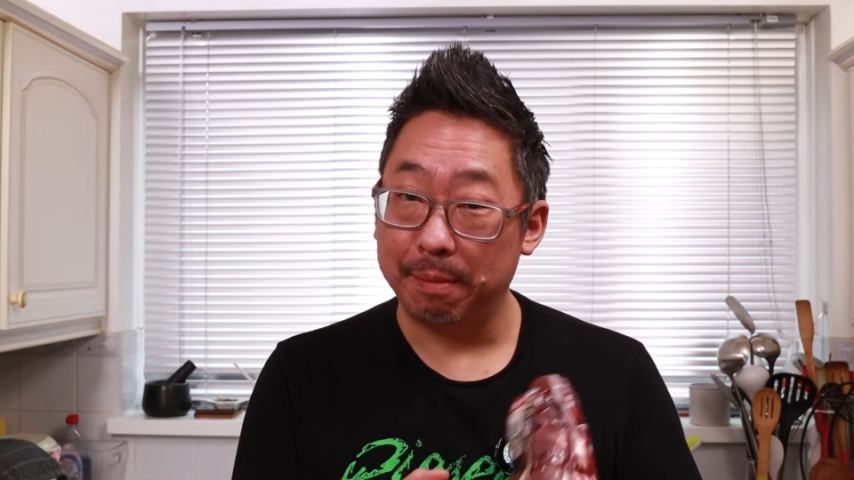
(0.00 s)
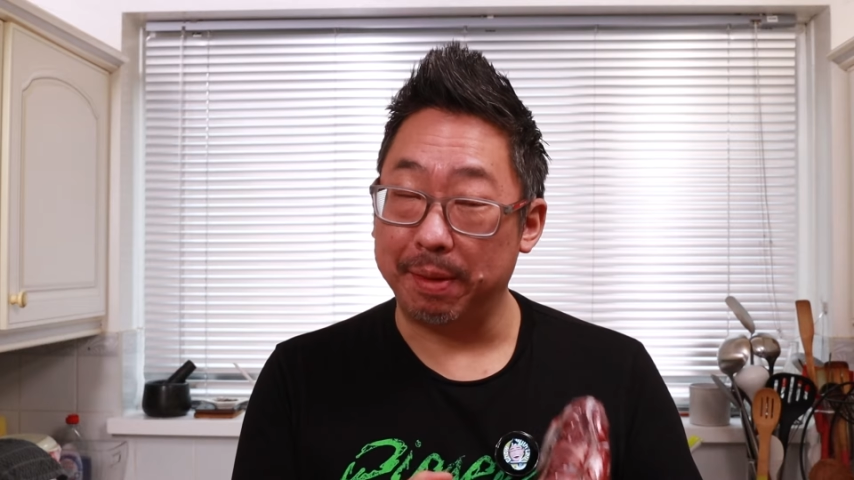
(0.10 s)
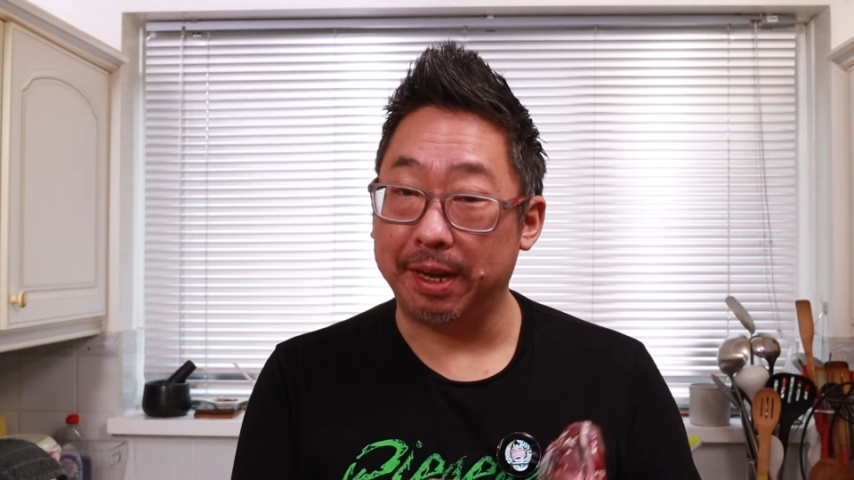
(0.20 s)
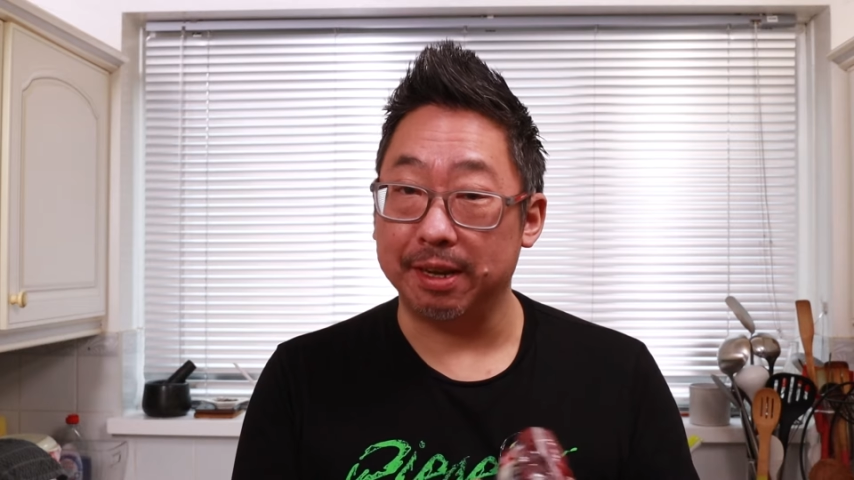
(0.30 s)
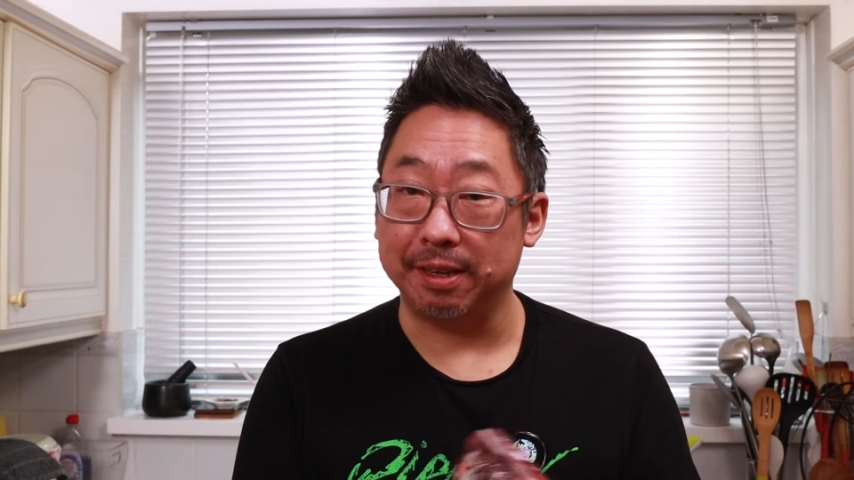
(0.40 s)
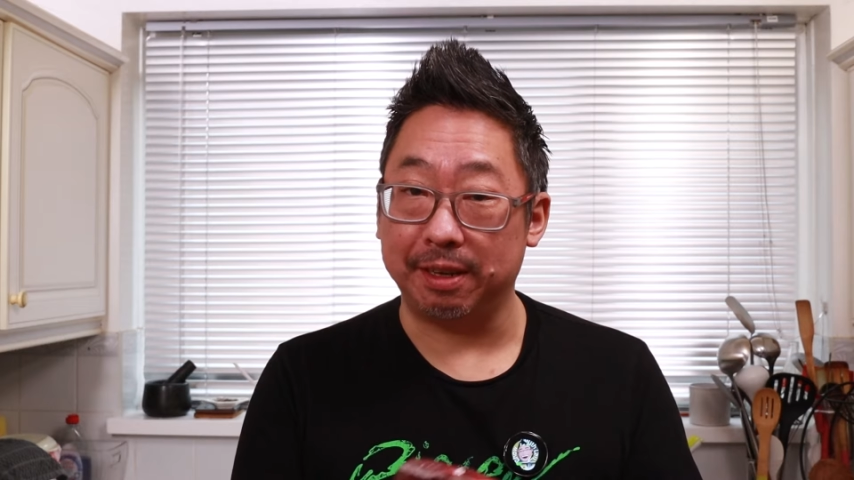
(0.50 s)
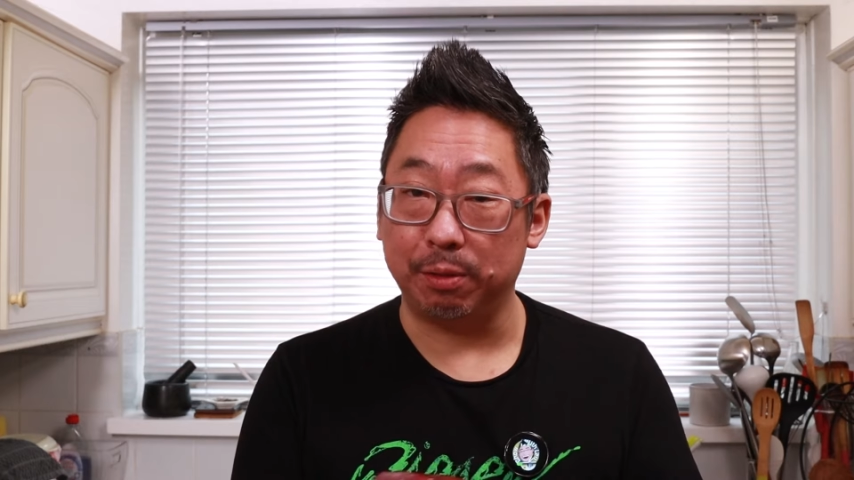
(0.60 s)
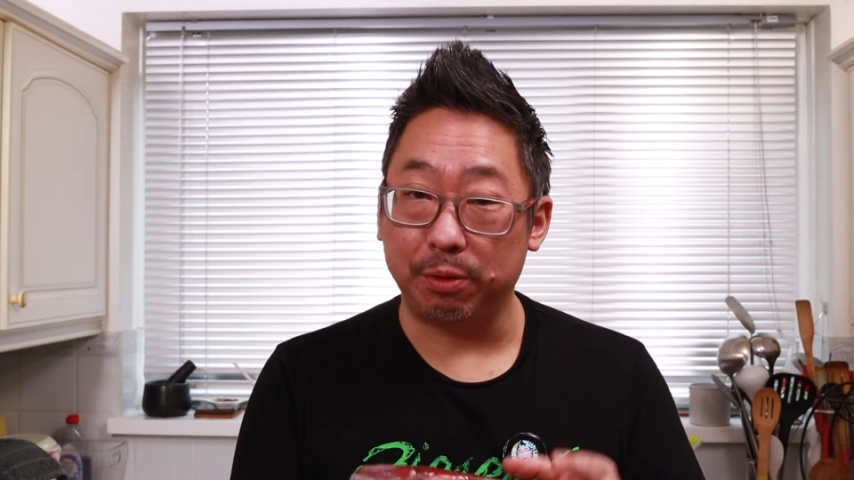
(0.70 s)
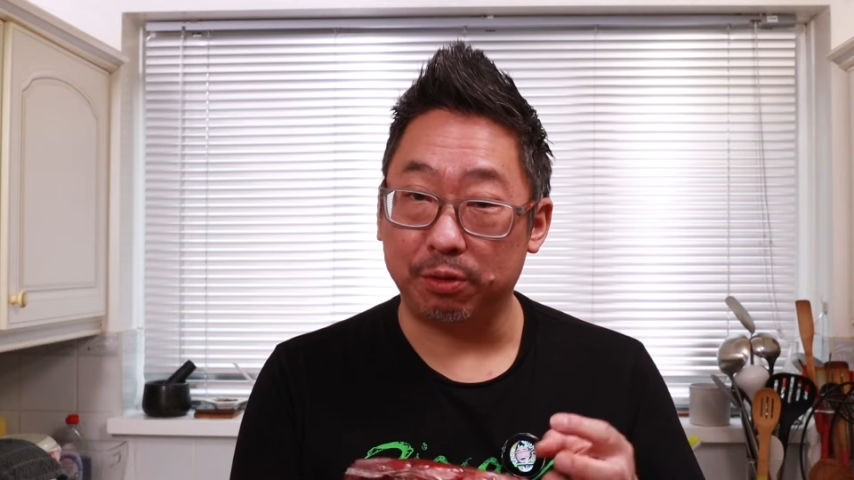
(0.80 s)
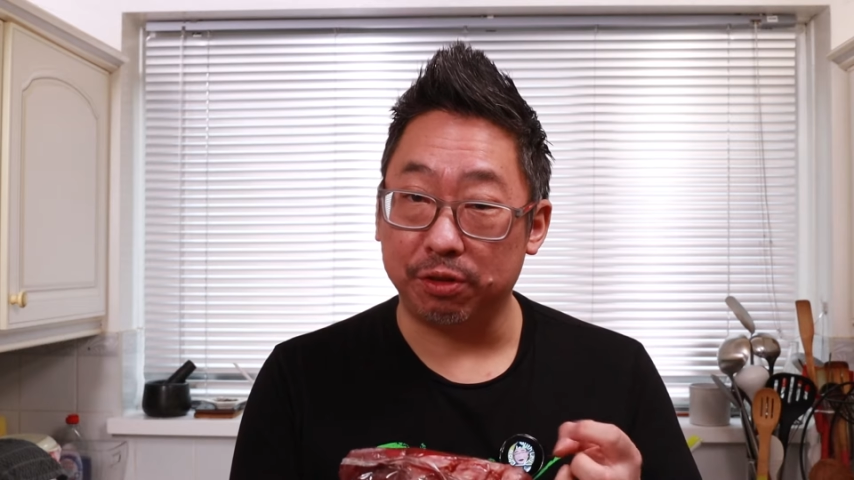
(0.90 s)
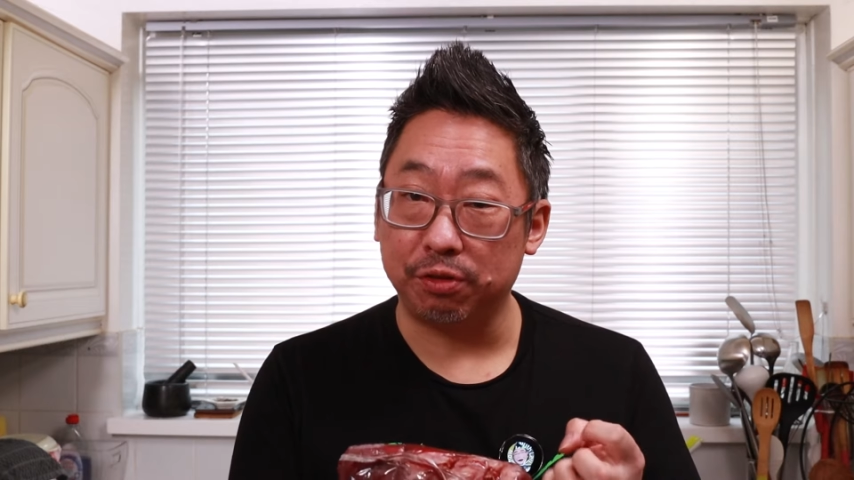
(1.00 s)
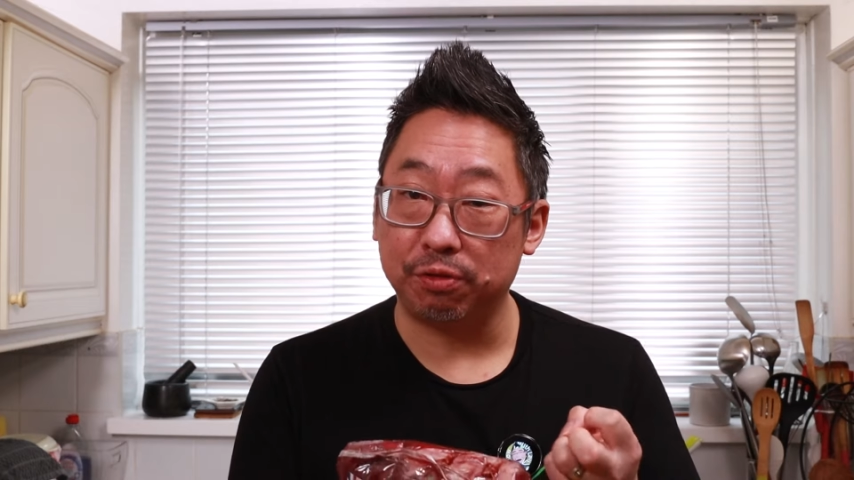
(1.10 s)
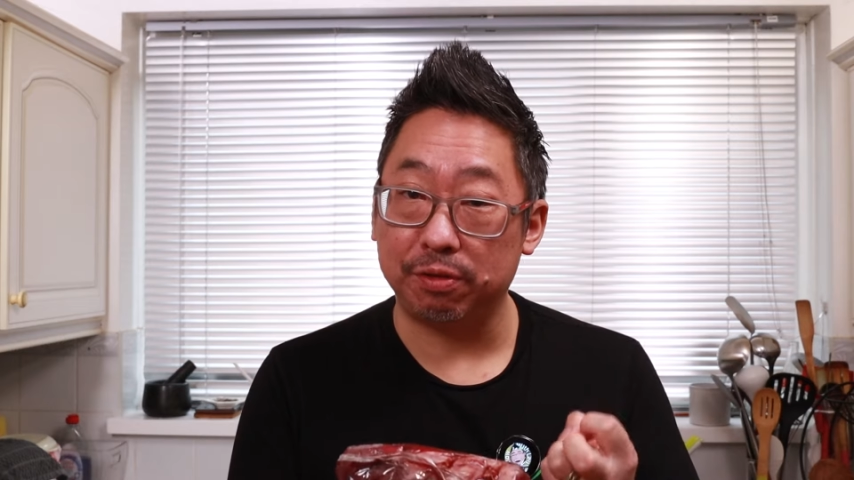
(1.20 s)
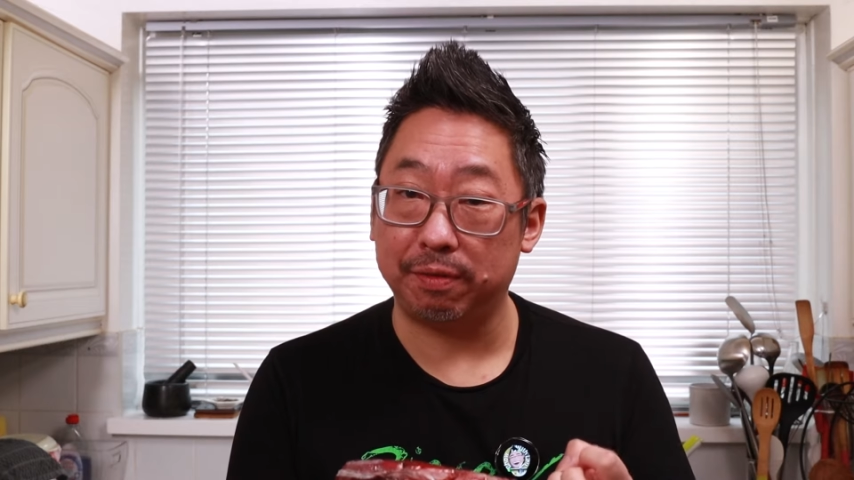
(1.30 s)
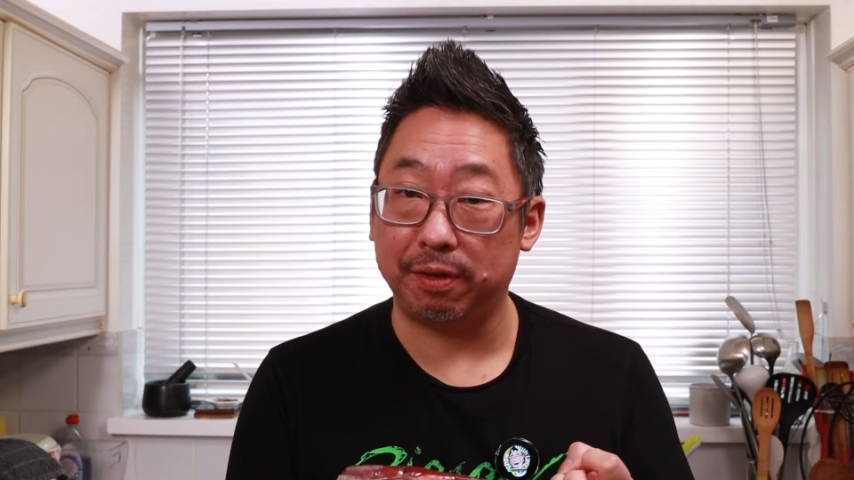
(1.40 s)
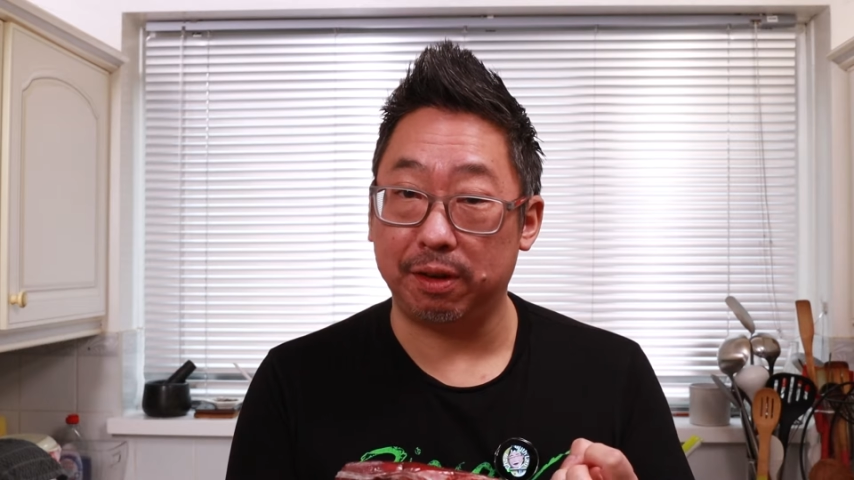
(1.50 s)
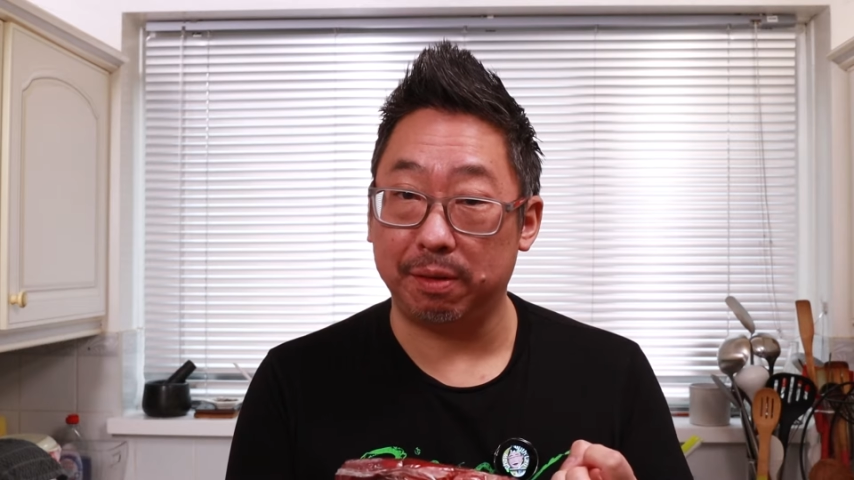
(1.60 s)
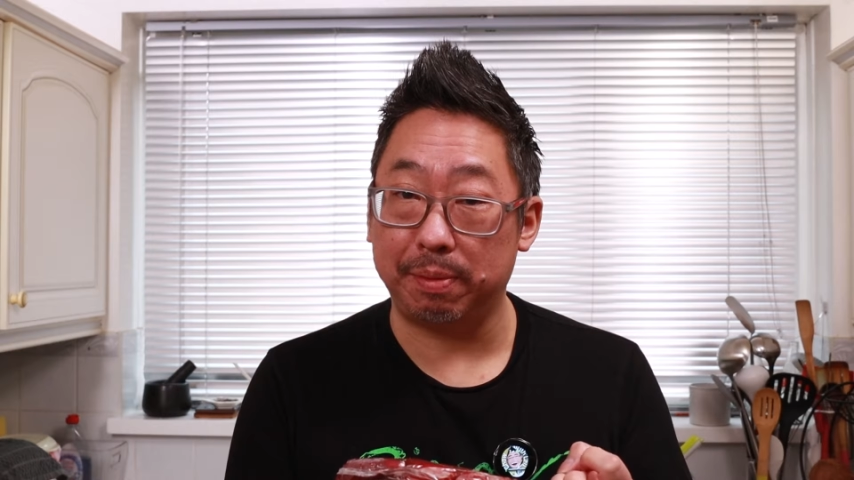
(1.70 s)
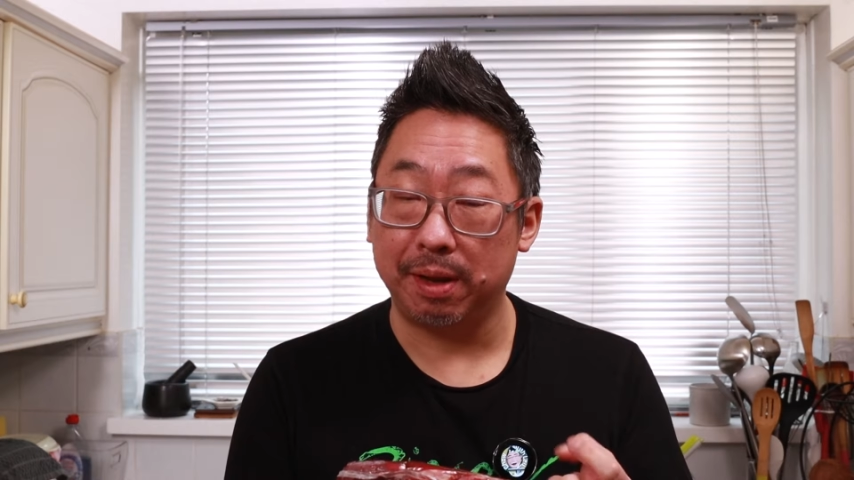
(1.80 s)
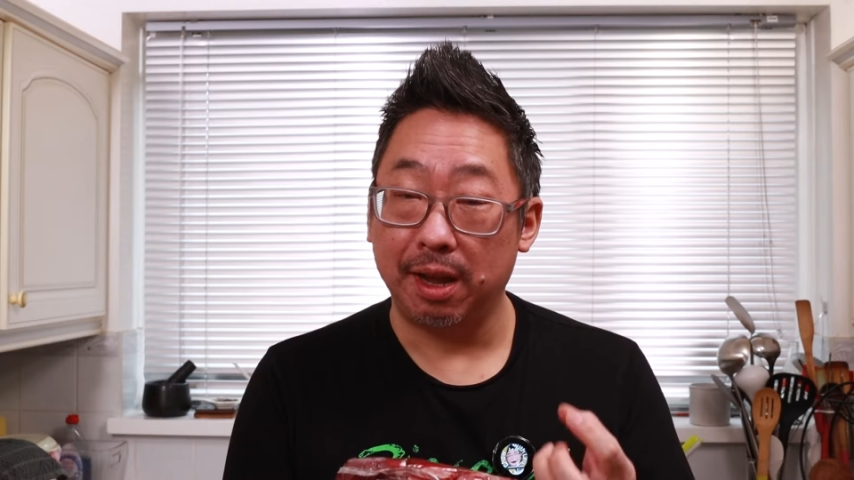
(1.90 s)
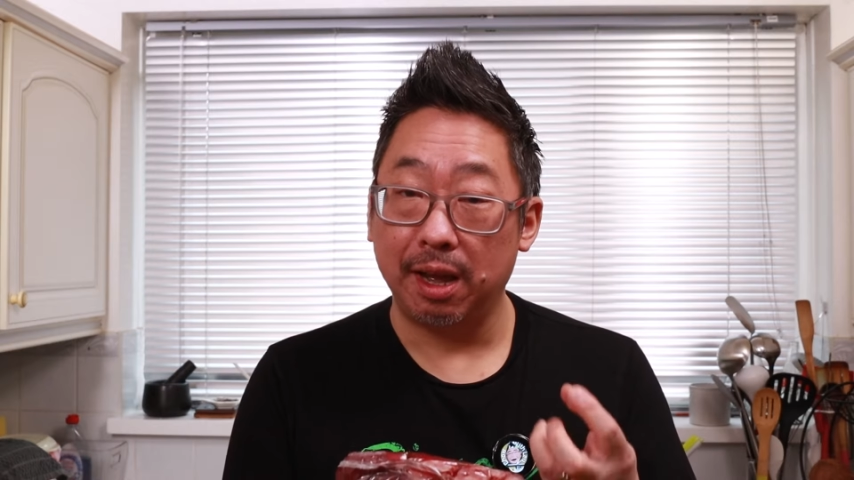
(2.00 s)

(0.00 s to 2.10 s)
because it would just shrivel up,